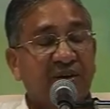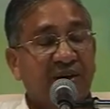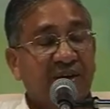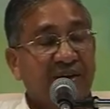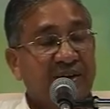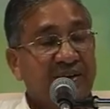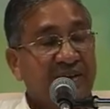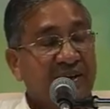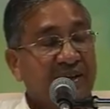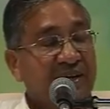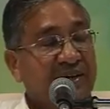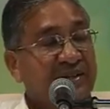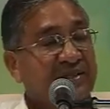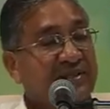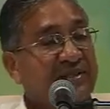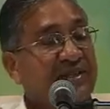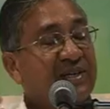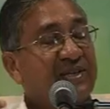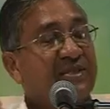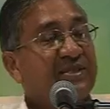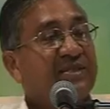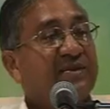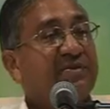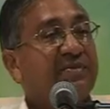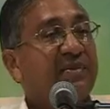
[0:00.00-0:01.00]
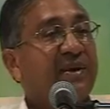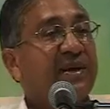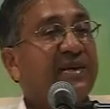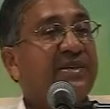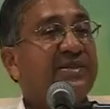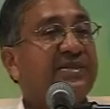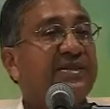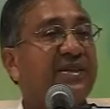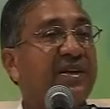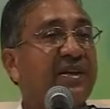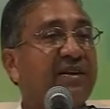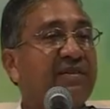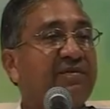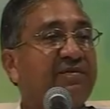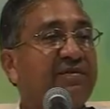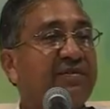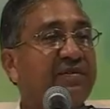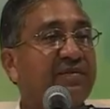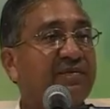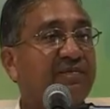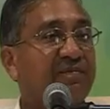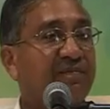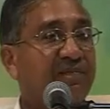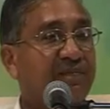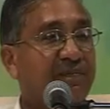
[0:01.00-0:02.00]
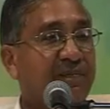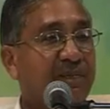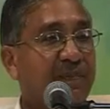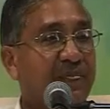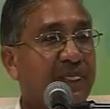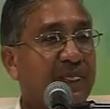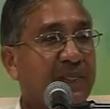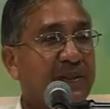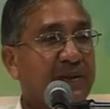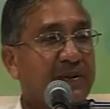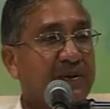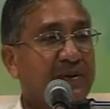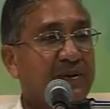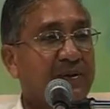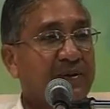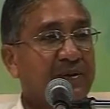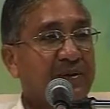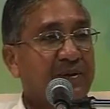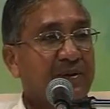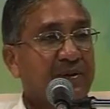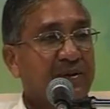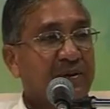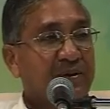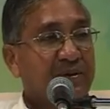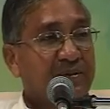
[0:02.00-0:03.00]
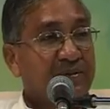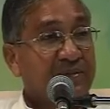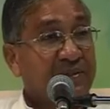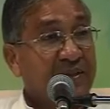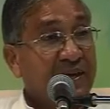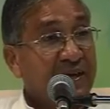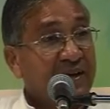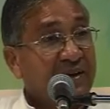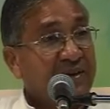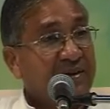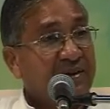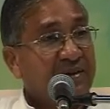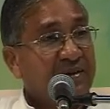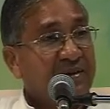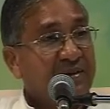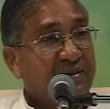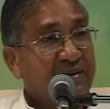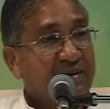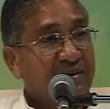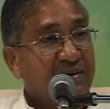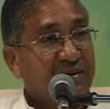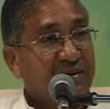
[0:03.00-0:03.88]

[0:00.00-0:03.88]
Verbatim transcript: I adjust myself. Then